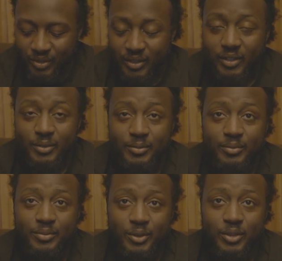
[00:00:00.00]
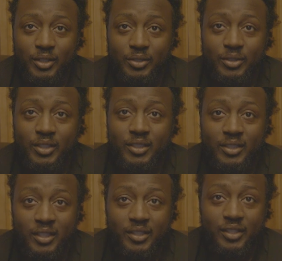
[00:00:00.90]
So, you know, you getting
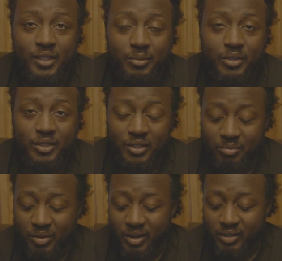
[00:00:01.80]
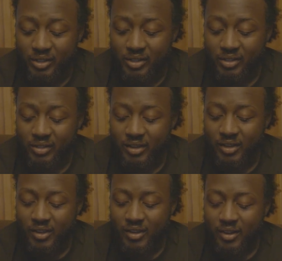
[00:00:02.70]
60 images compared to
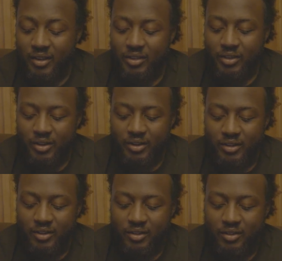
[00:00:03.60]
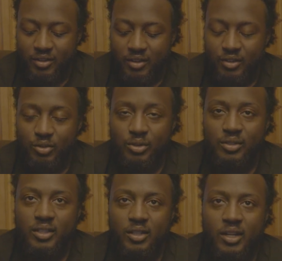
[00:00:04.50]
30. You can
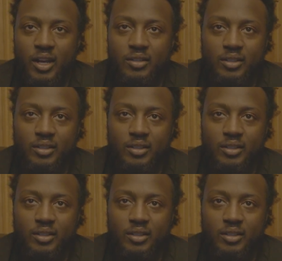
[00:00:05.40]
slow down